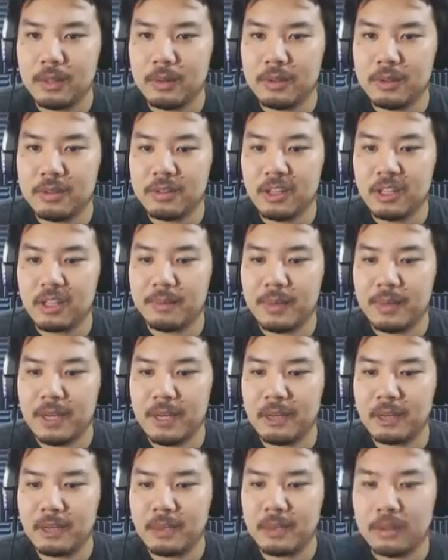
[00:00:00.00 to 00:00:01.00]
And we'll take him
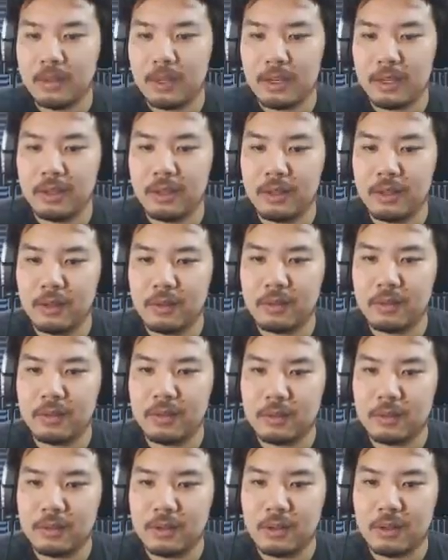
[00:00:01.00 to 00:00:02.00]
out in those
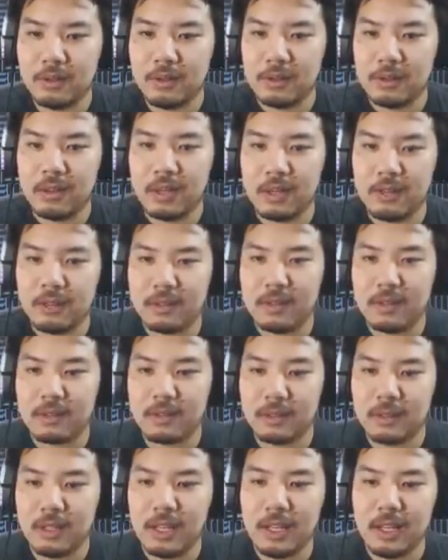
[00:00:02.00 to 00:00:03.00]
two turns thanks to the
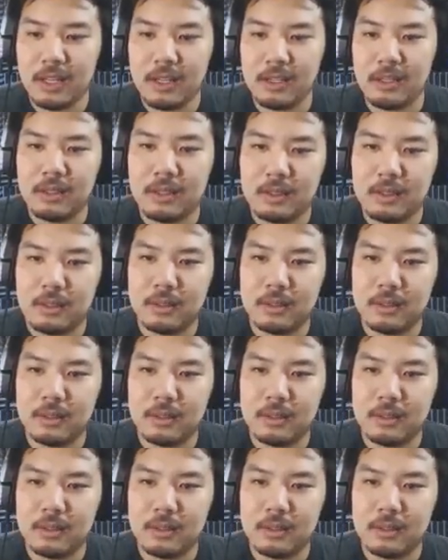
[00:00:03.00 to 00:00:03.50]
delay.